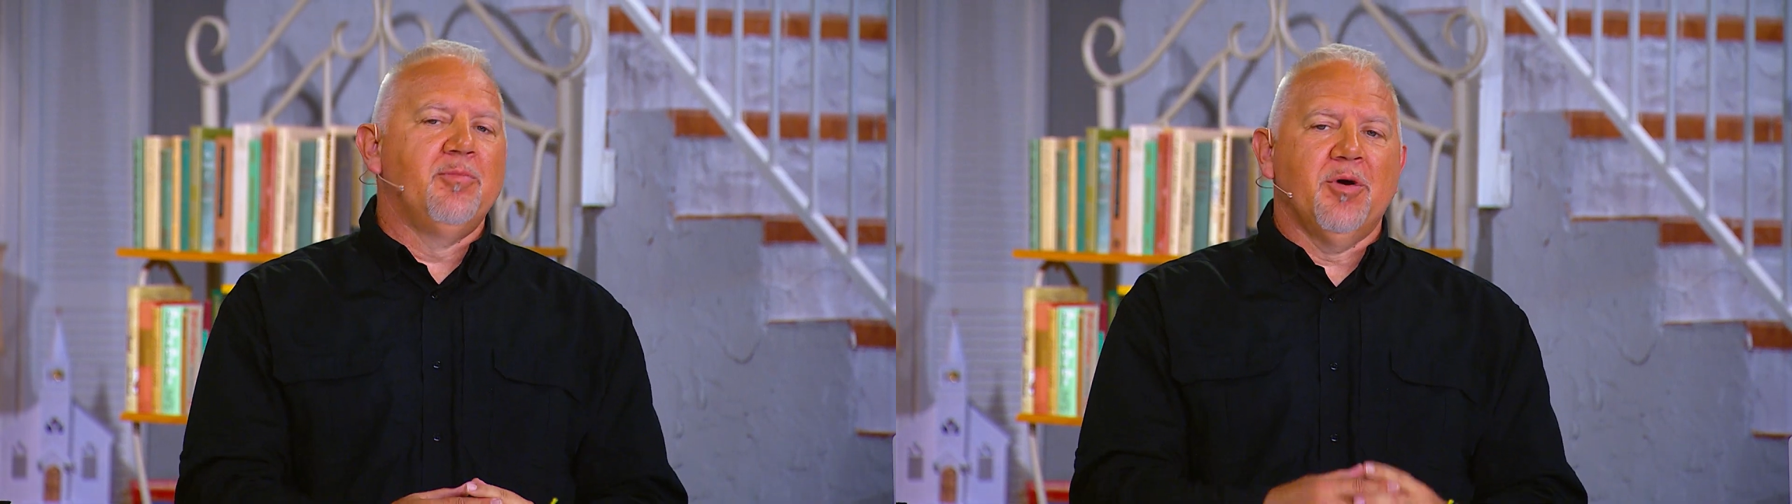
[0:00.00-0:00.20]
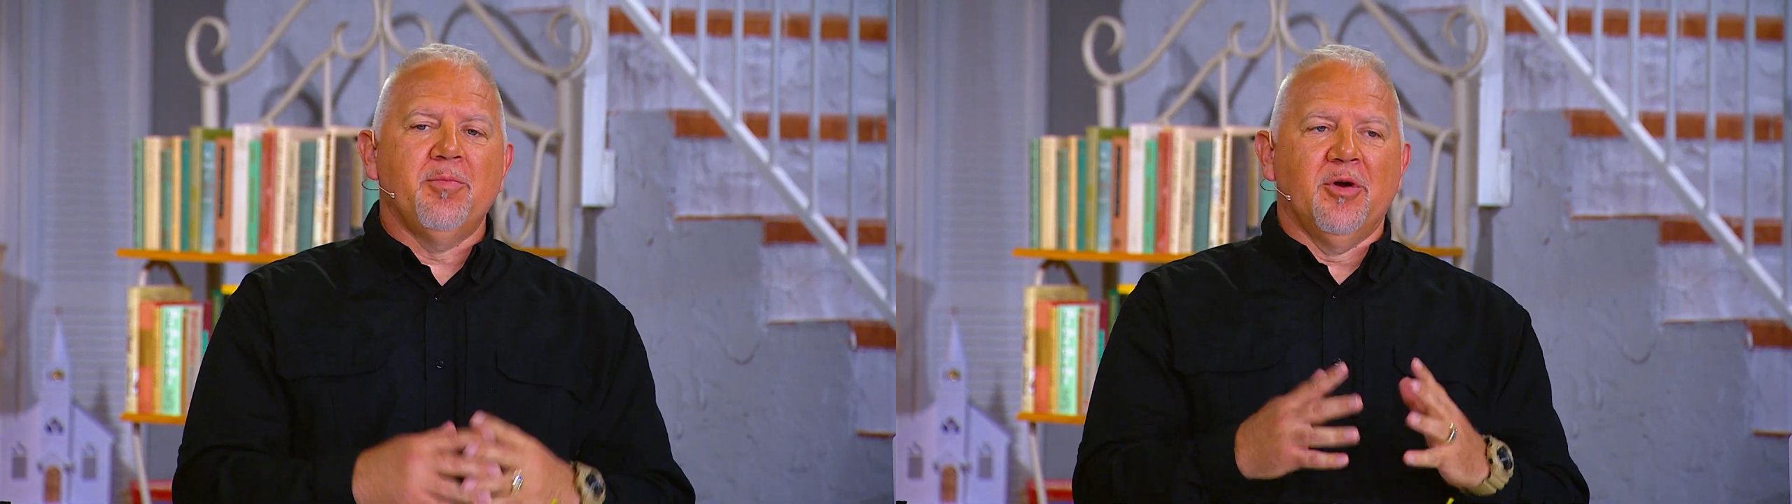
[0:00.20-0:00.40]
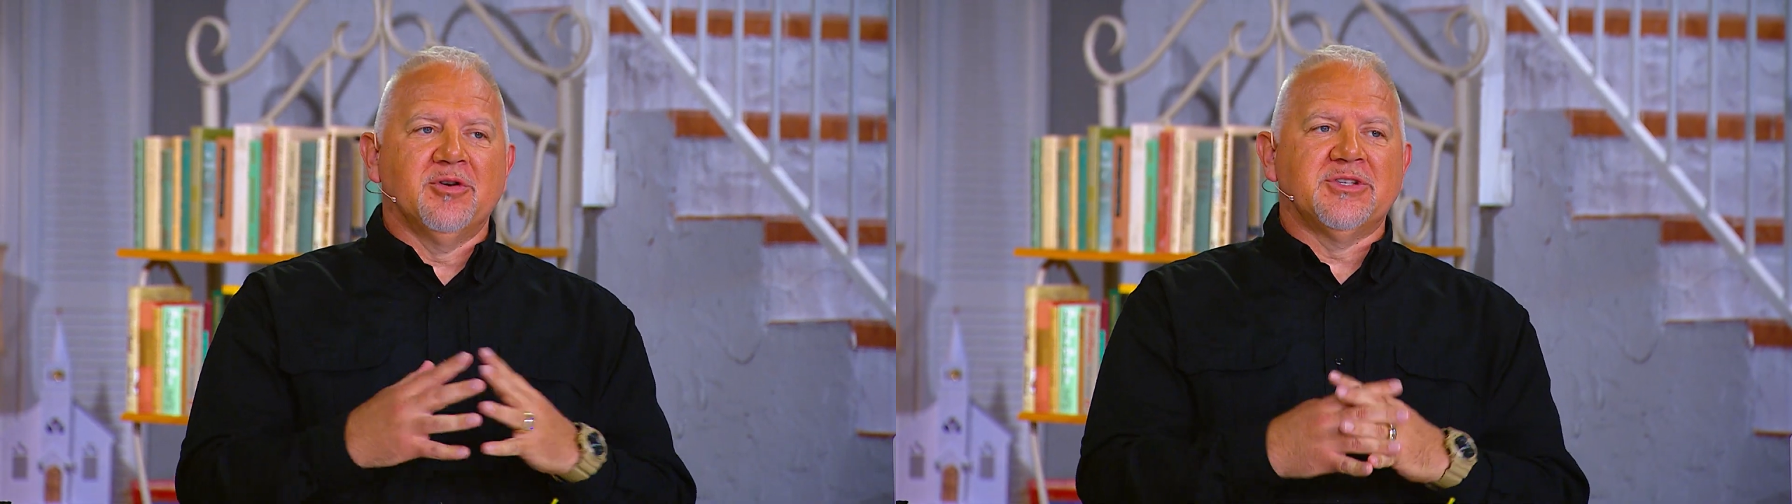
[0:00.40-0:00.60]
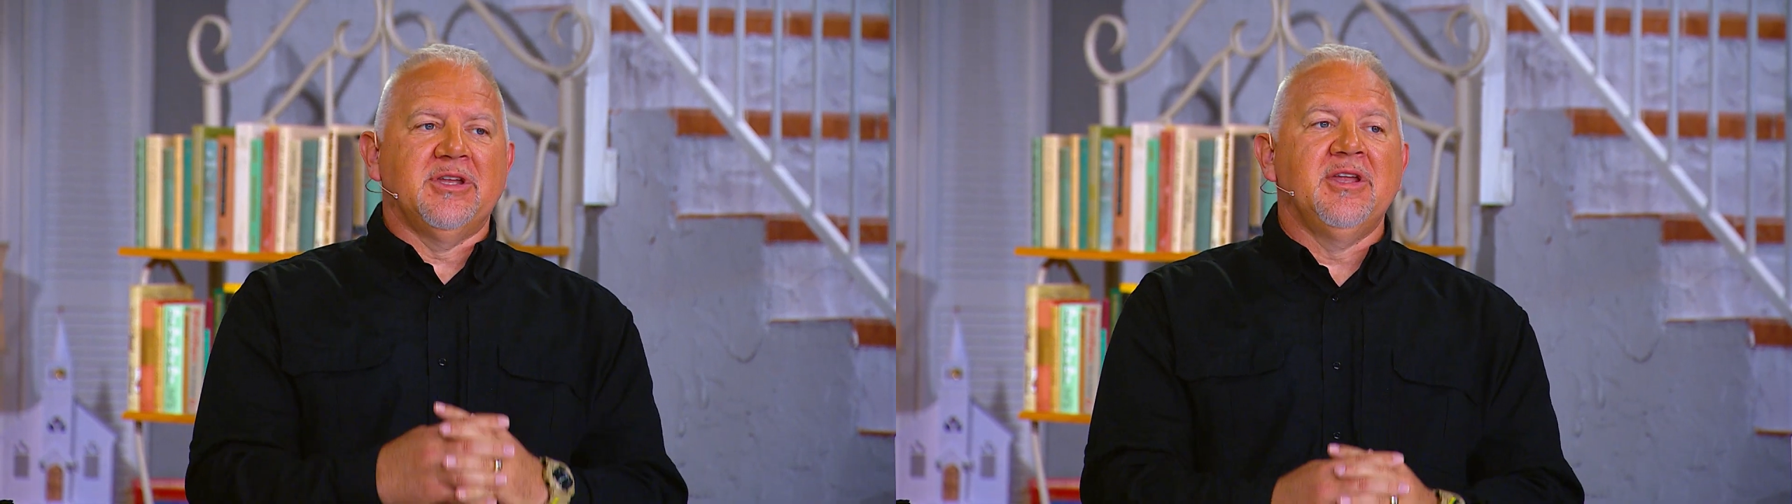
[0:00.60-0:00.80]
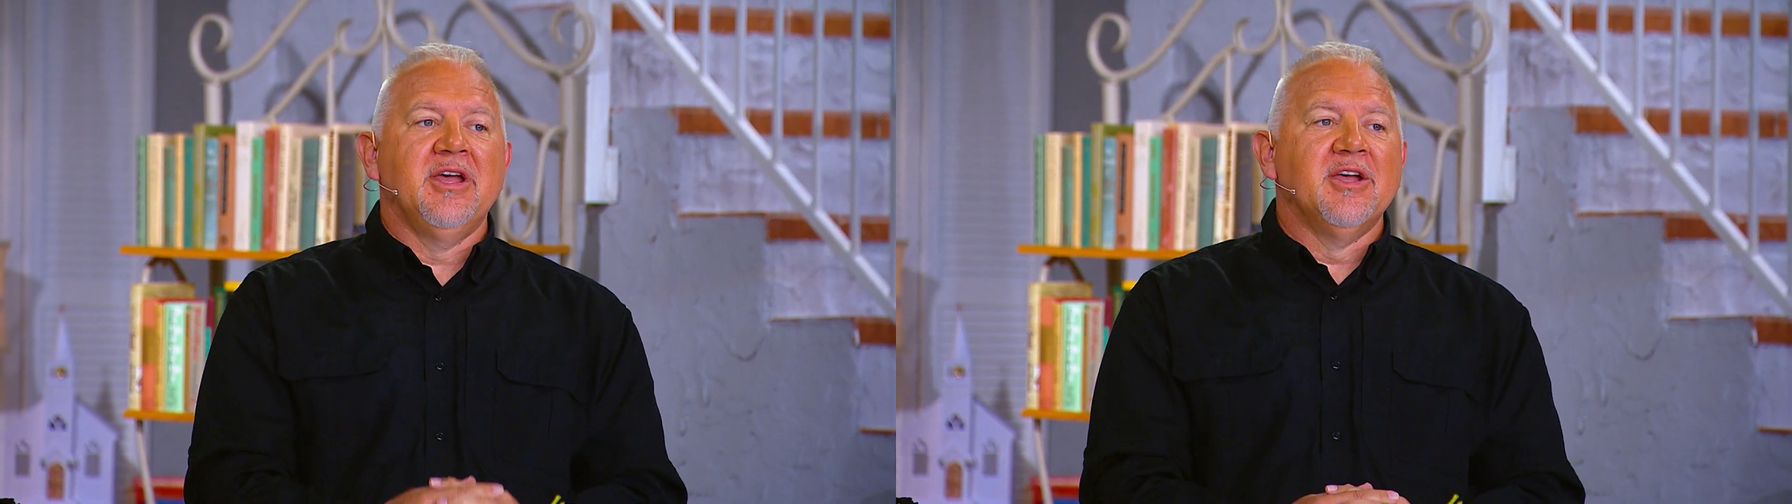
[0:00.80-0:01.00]
per
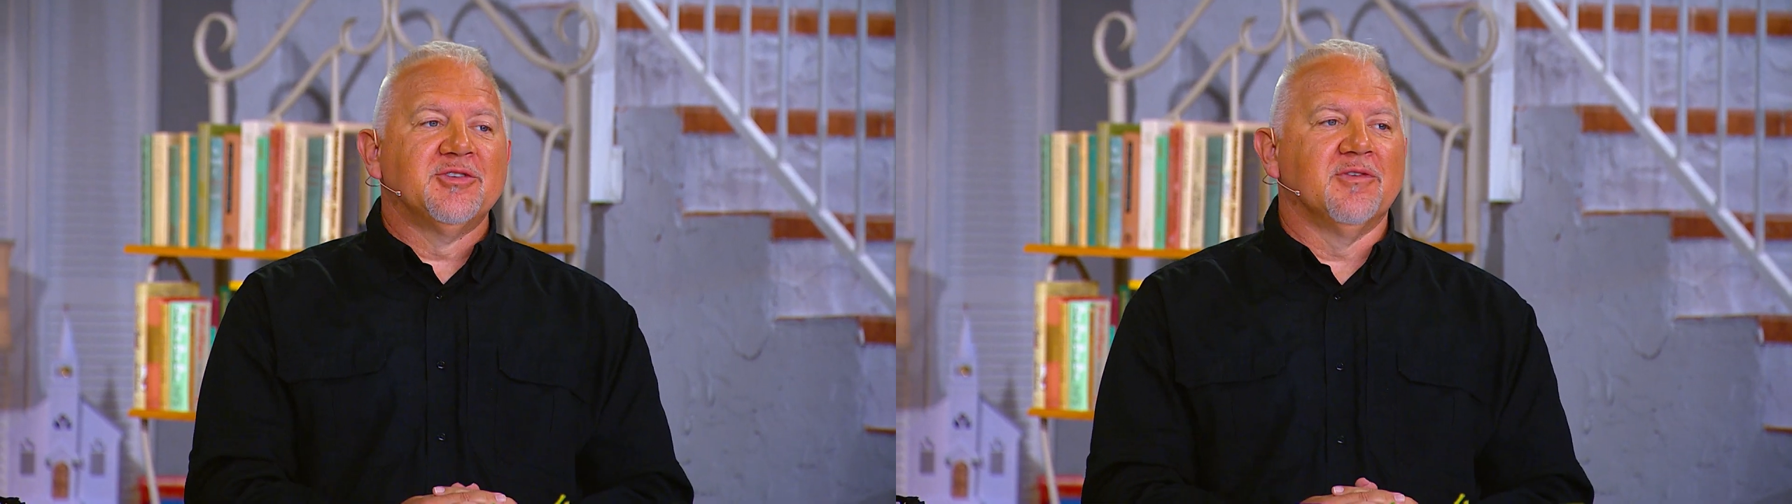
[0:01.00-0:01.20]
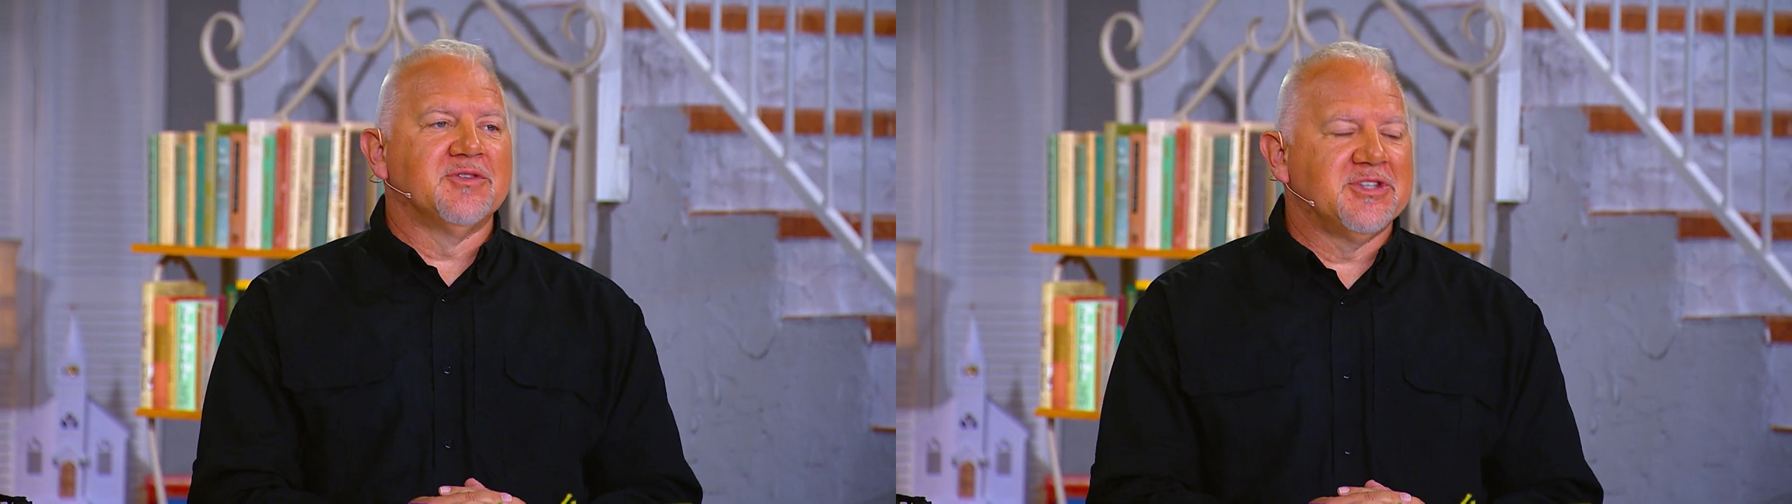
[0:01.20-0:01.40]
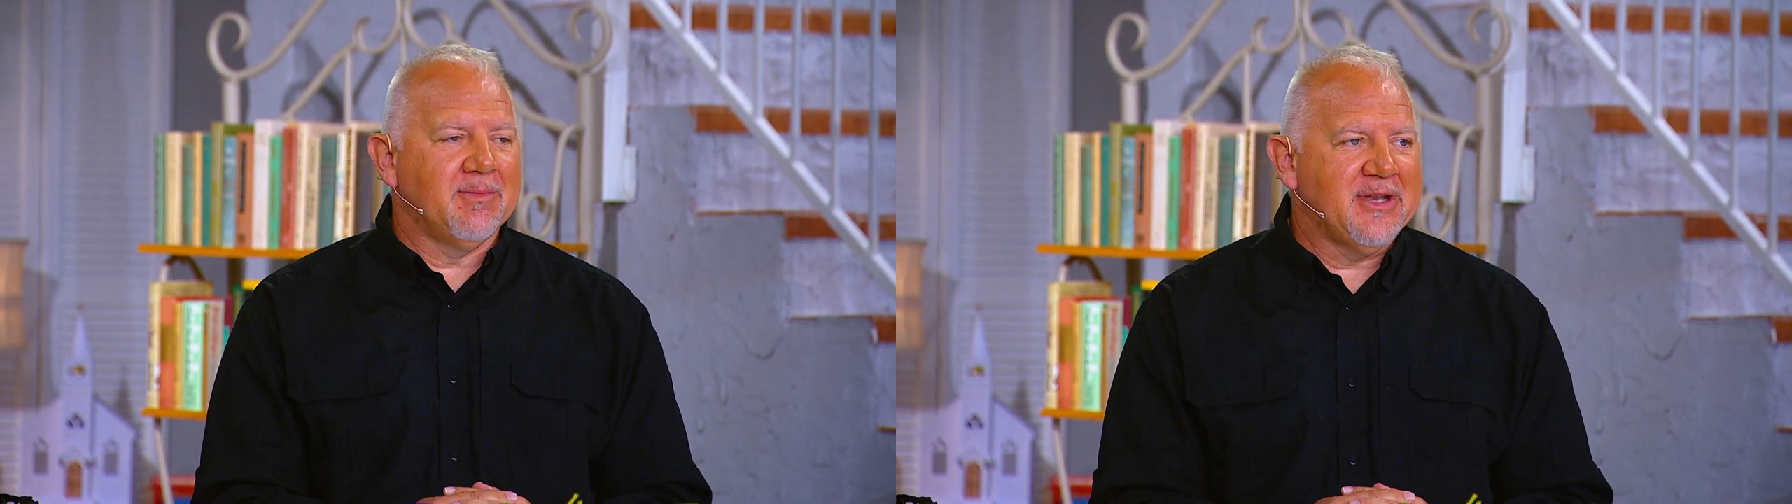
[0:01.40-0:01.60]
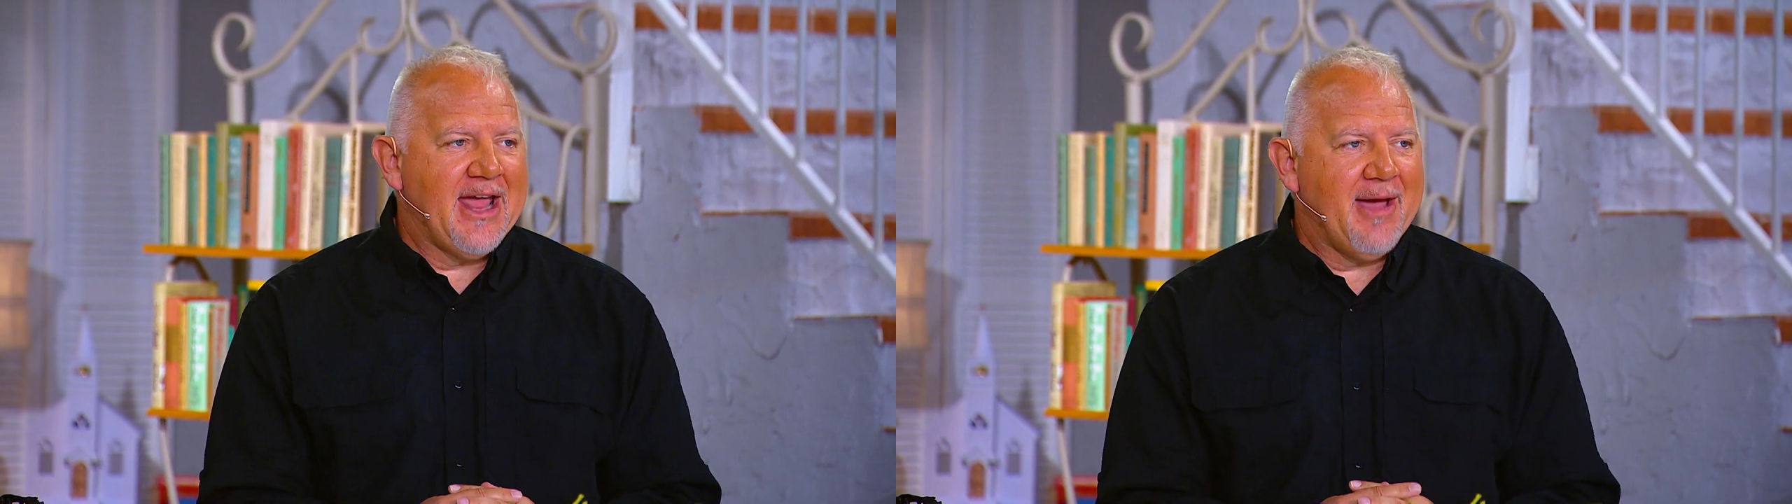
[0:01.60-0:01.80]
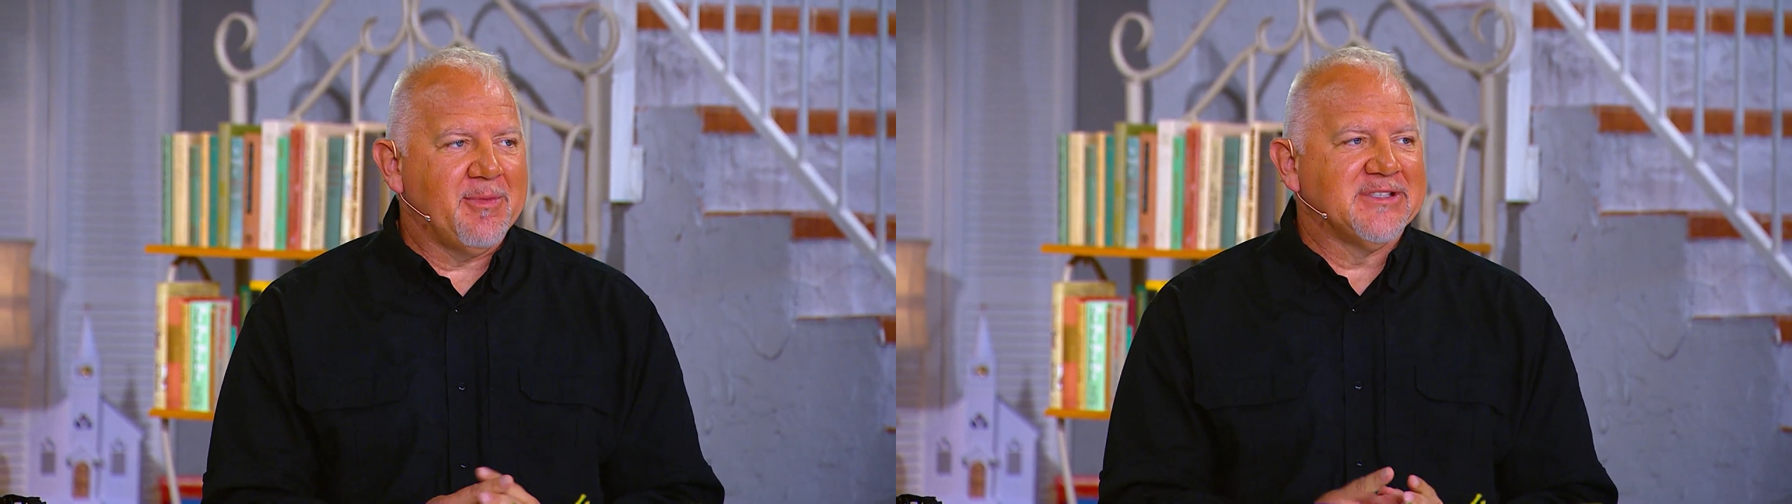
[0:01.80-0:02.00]
person. So if something
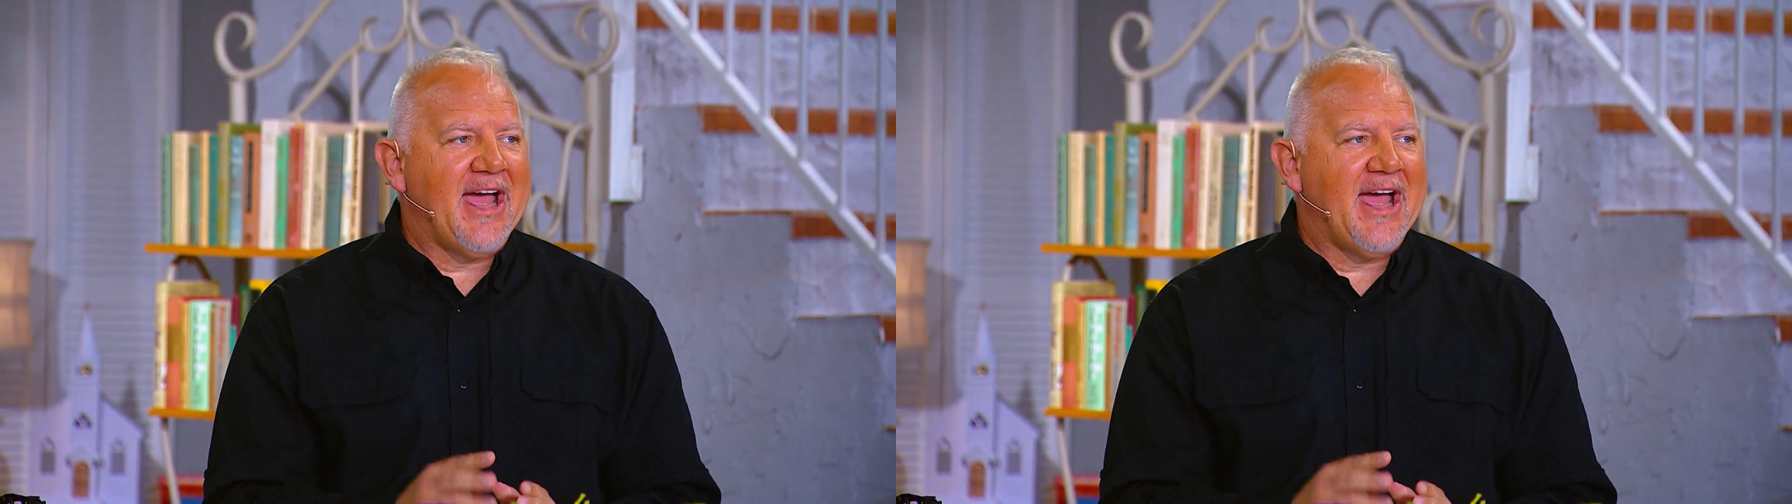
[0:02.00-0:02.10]
happens,